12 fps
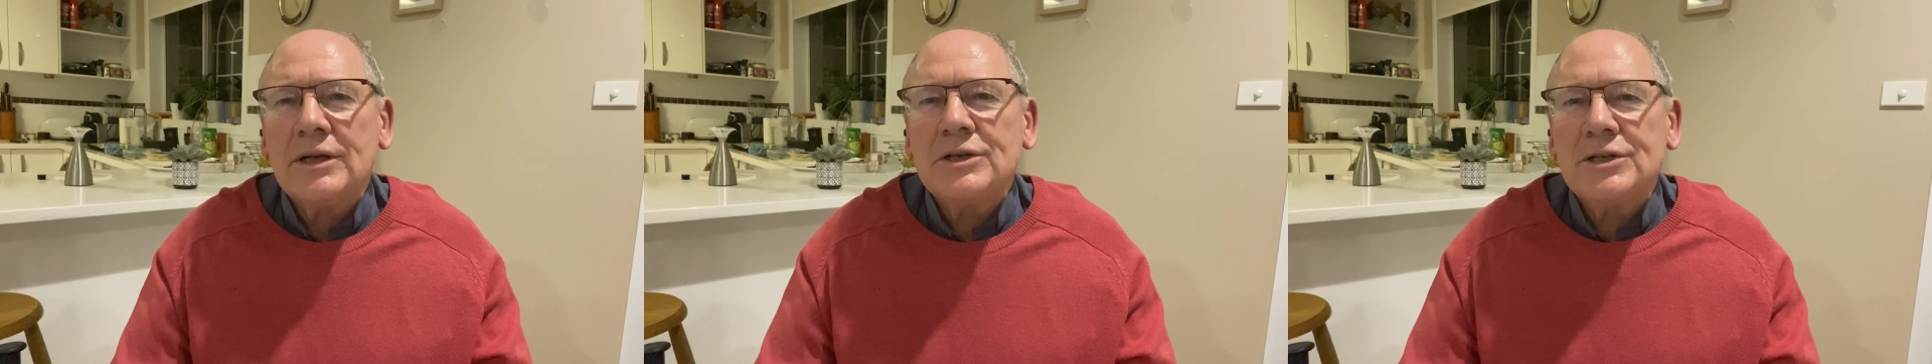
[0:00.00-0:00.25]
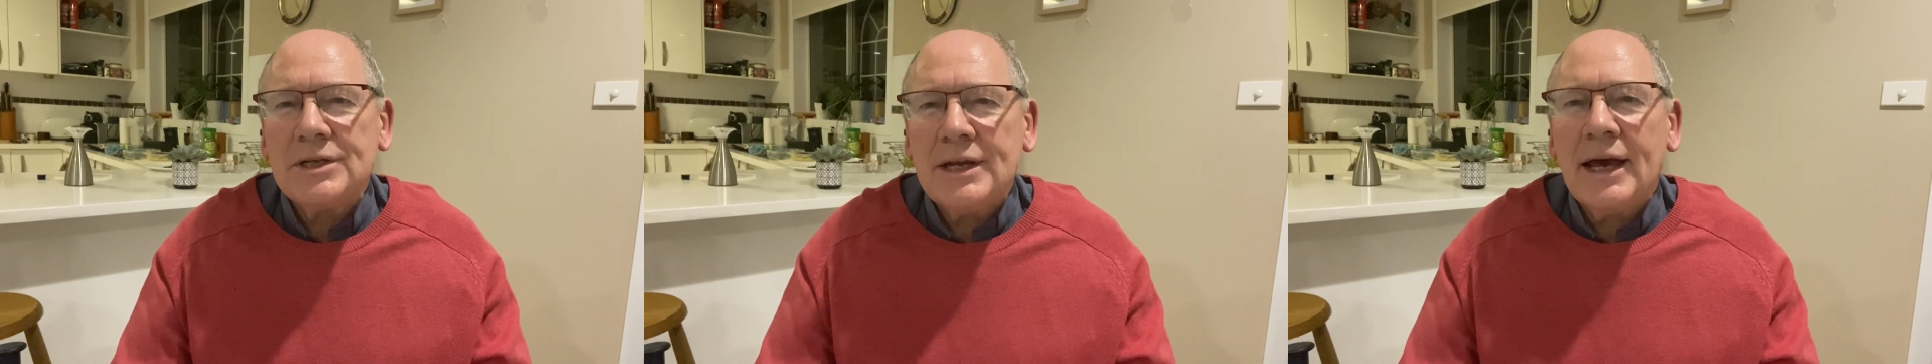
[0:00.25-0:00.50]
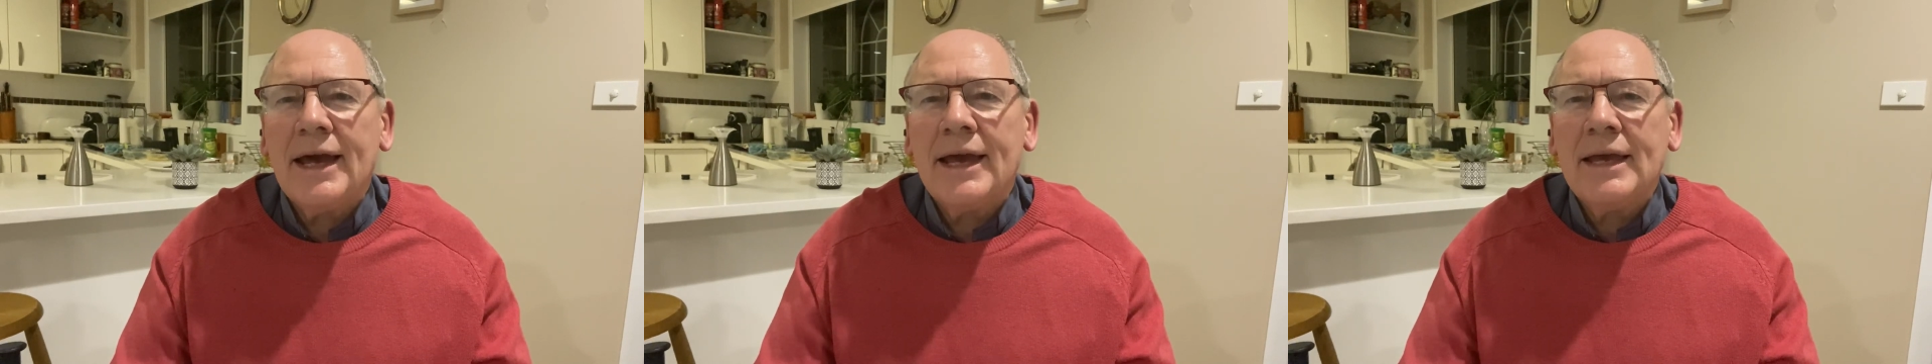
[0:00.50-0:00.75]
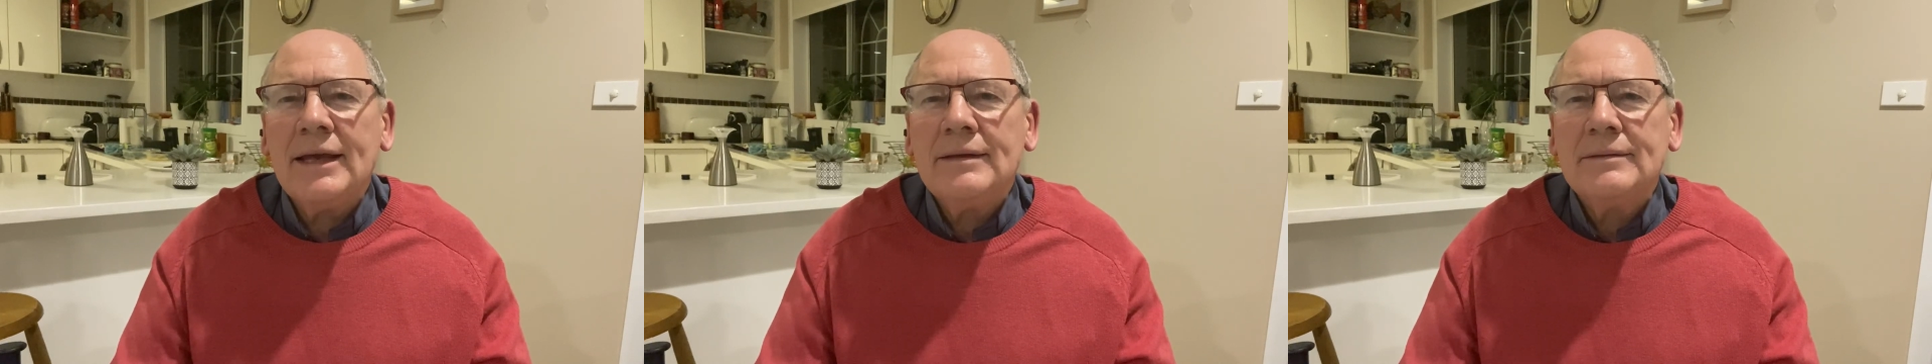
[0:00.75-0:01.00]

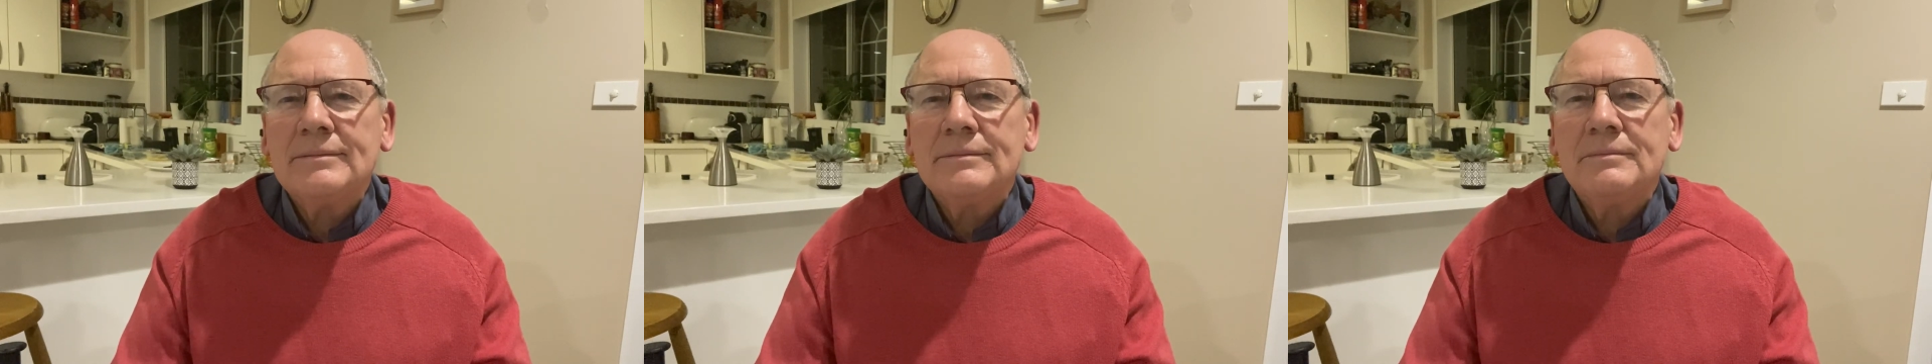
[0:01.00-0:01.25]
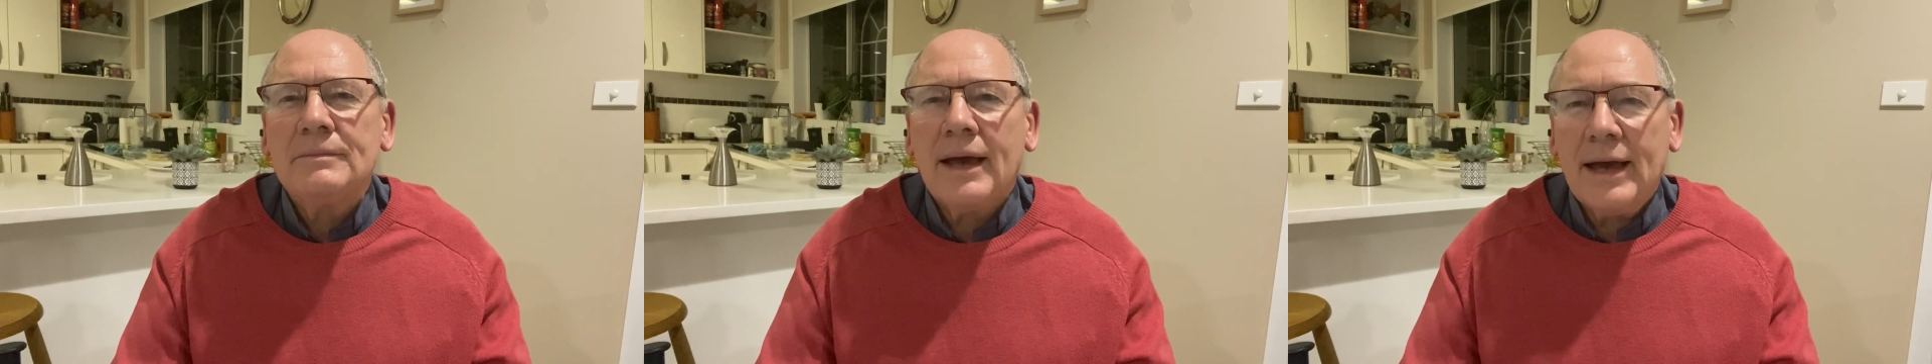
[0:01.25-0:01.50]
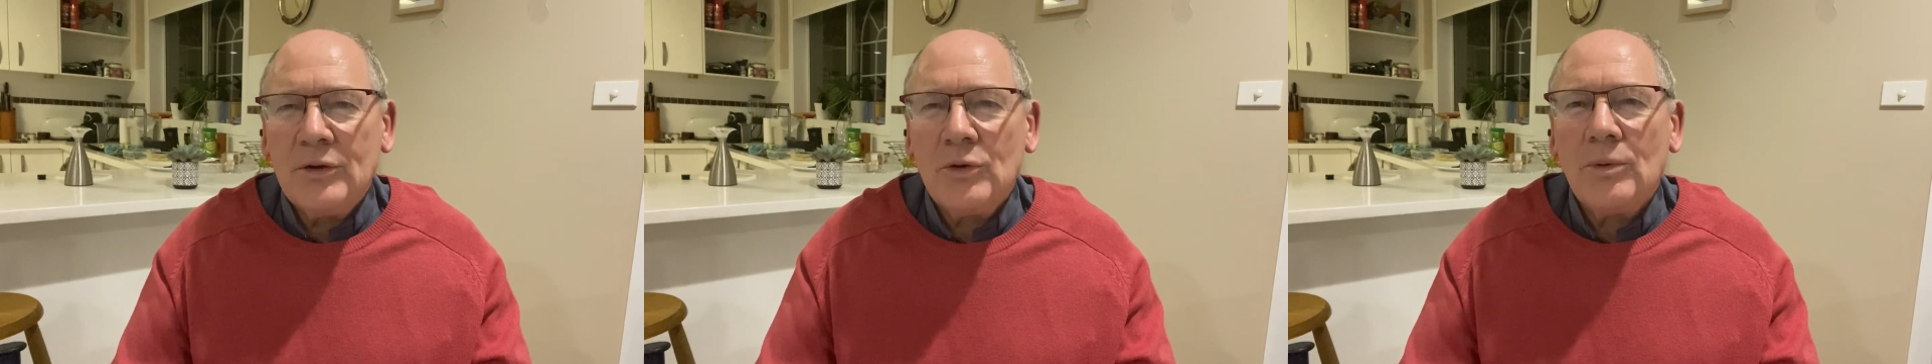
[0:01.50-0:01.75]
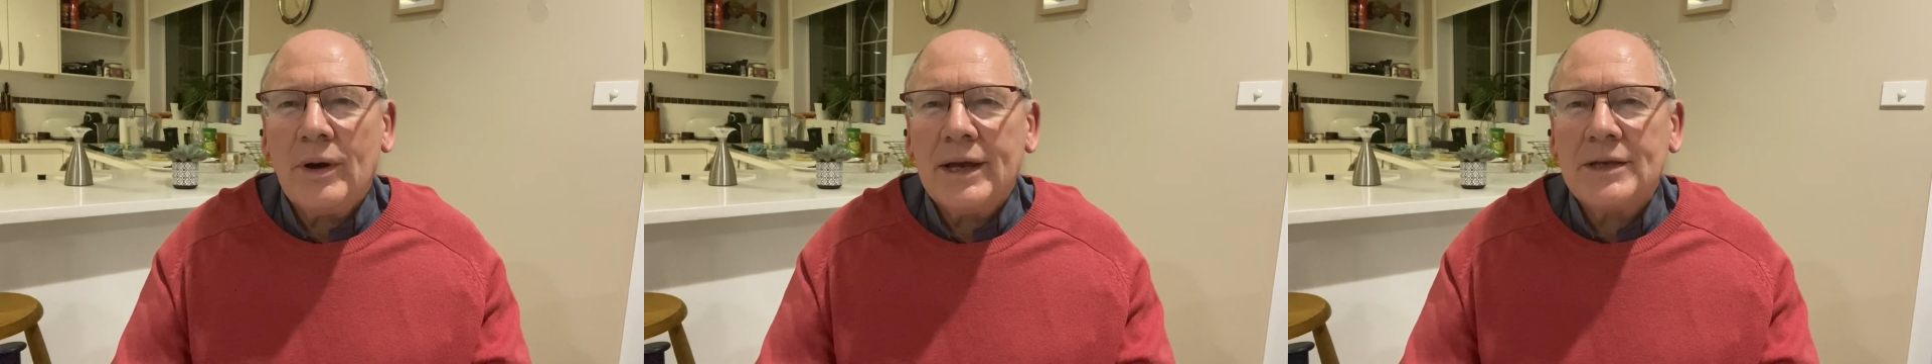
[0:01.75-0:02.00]
today and
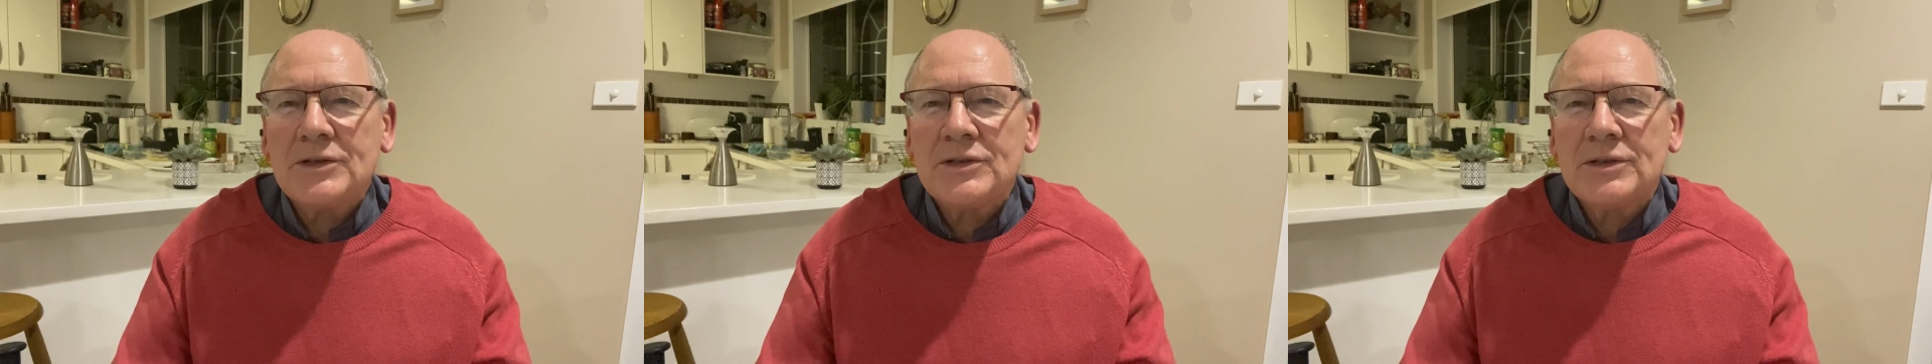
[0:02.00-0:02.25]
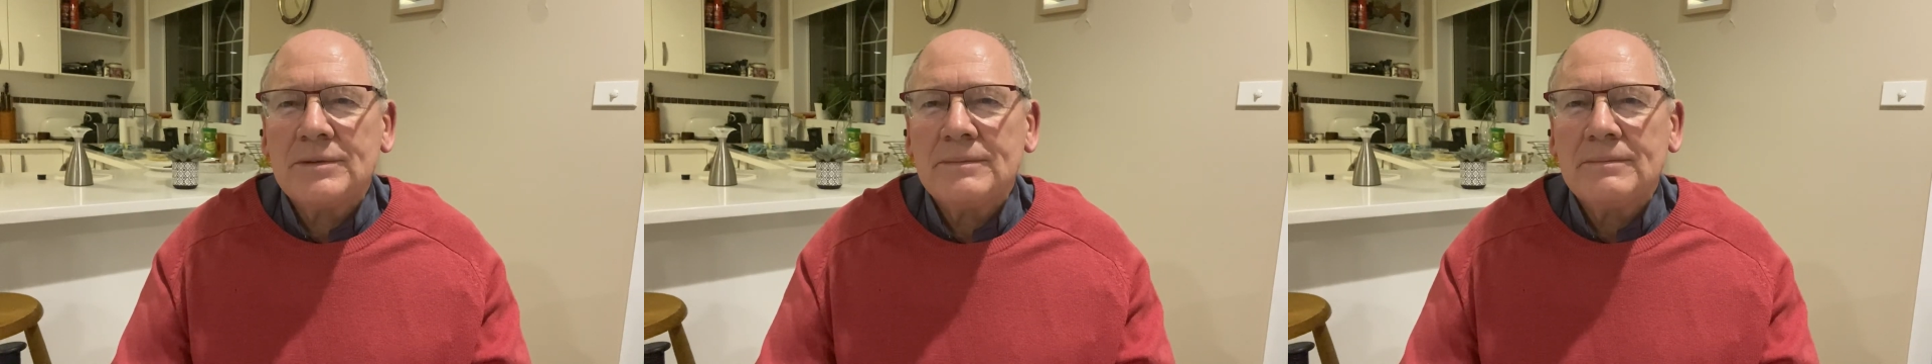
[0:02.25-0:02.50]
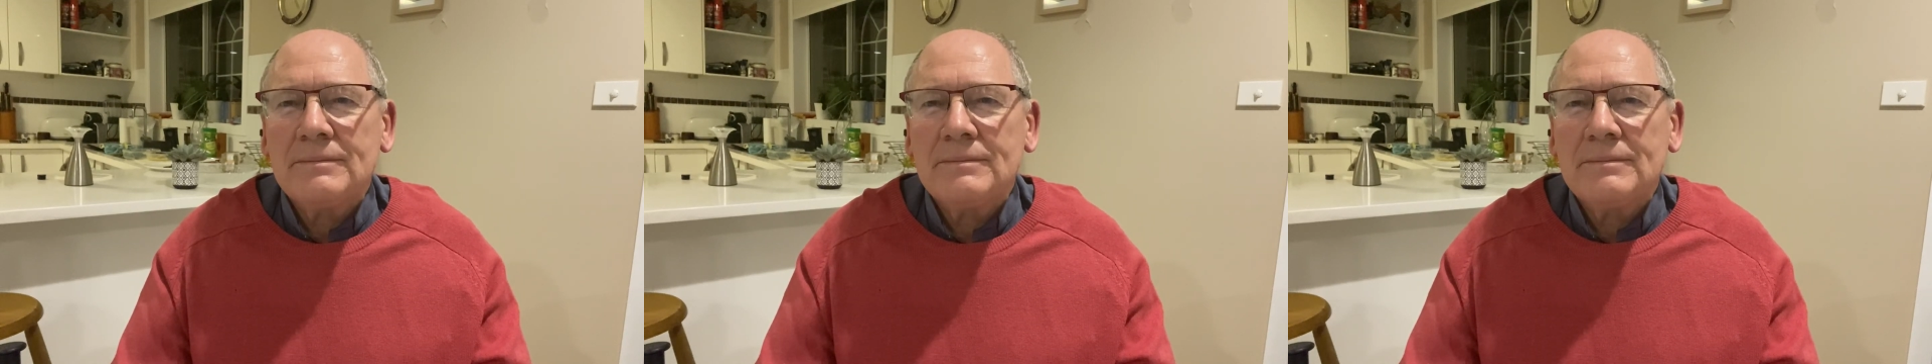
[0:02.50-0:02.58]
always.